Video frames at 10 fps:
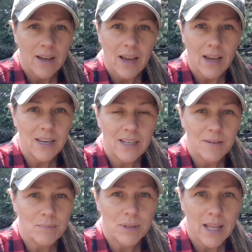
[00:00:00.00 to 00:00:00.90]

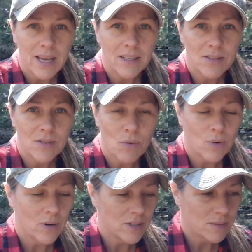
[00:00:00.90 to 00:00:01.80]
any plants
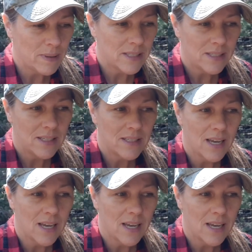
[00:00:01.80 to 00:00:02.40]
or species.